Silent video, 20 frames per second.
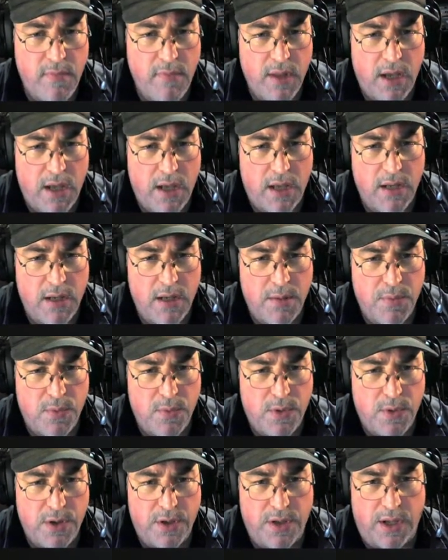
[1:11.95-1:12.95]
Number
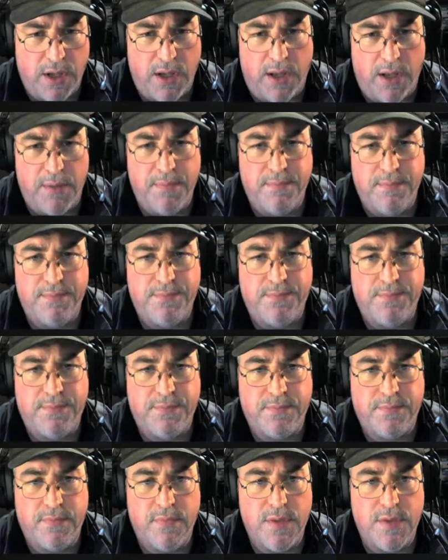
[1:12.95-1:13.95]
one, on the gun.
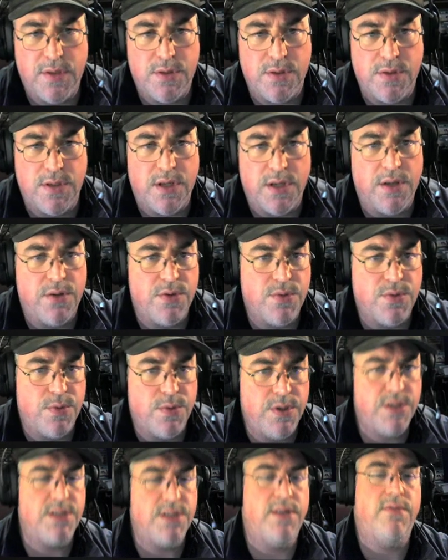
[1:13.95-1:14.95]
So it's
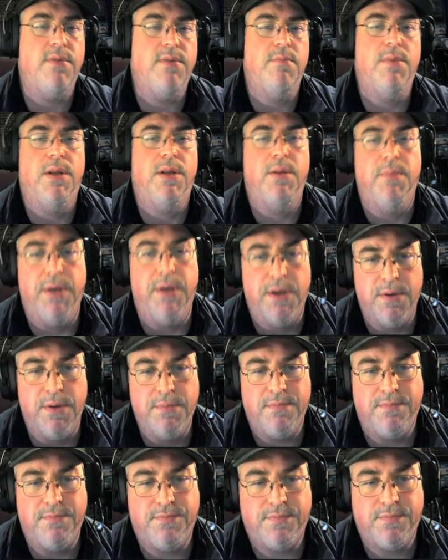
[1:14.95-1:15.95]
127 millimeter.
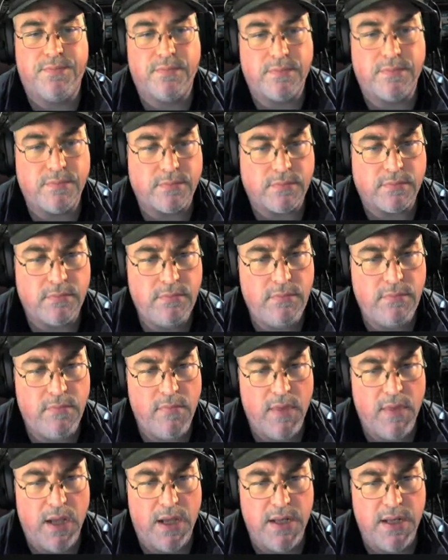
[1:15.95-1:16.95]

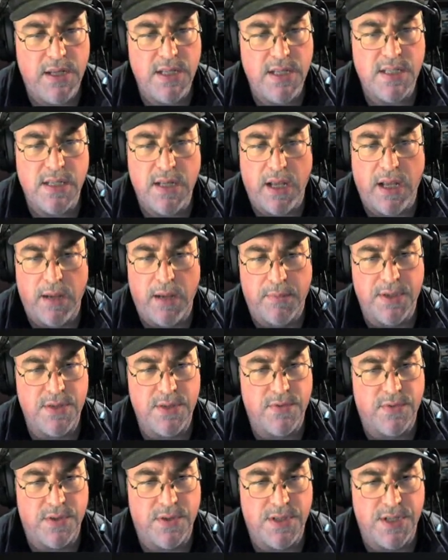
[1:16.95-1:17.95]
Decent damage
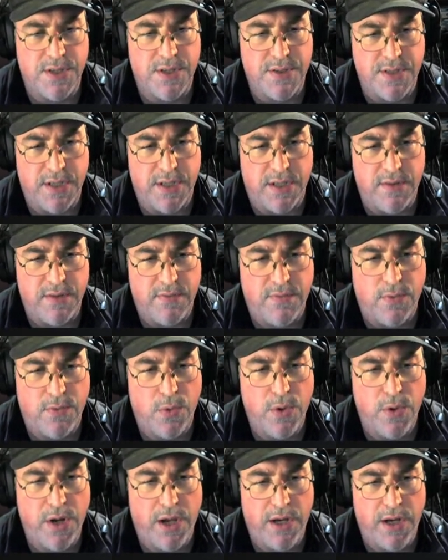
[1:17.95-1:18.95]
for a tier 10,
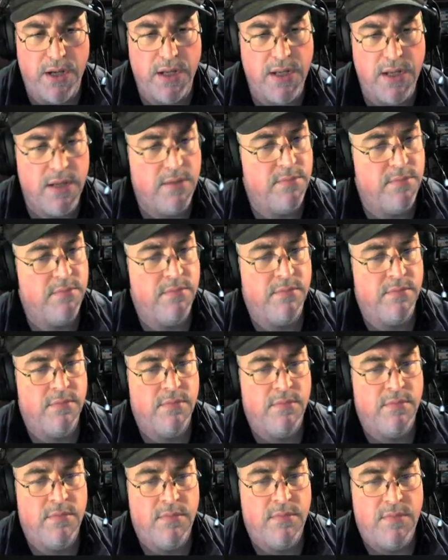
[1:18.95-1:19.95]
490
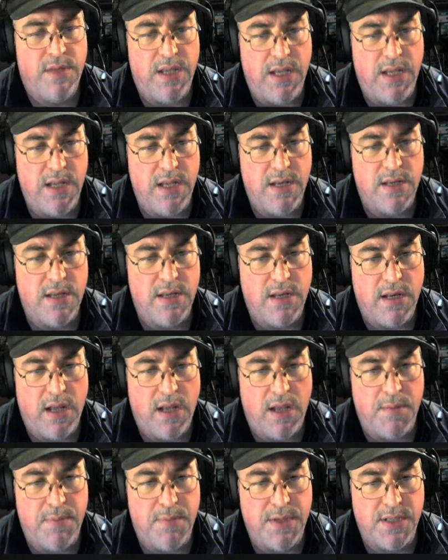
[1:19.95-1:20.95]
heat and
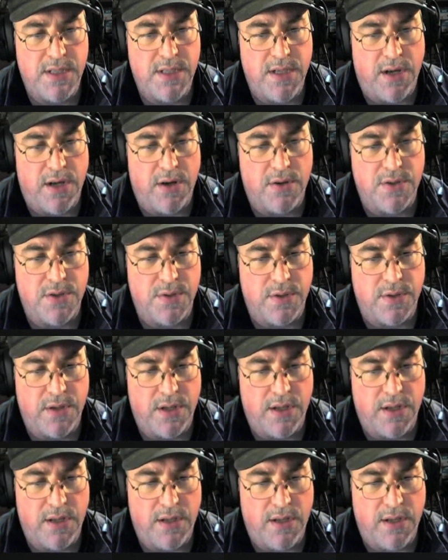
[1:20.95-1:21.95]
APCR. So
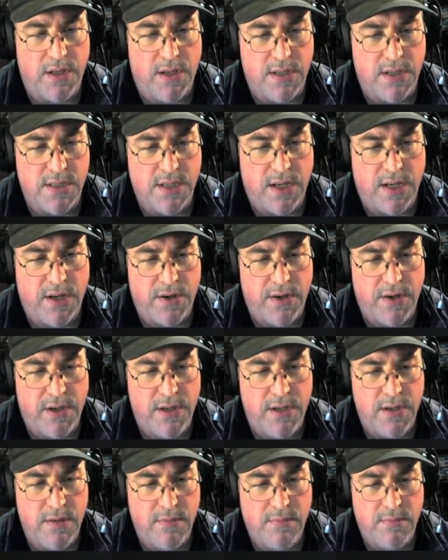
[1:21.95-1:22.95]
it does
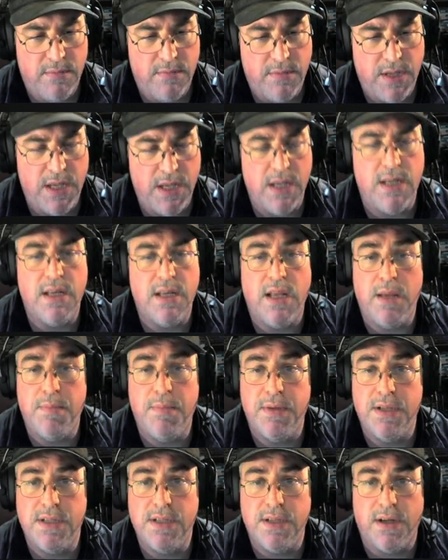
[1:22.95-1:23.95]
carry heat and
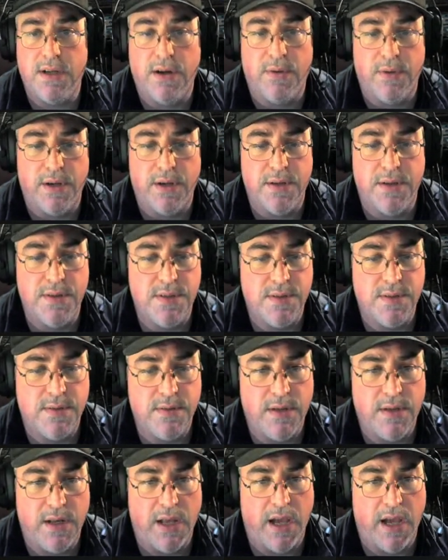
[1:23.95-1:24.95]
APCR rounds
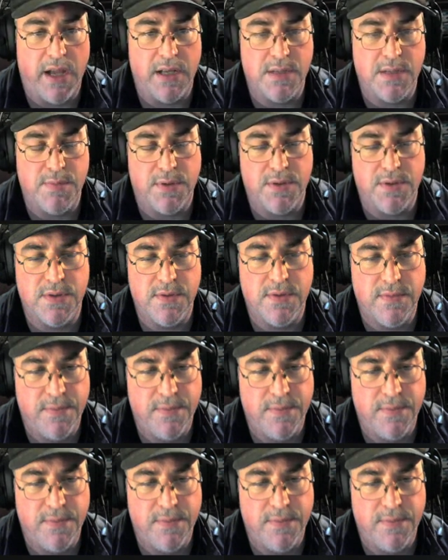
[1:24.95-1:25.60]
and high explosive.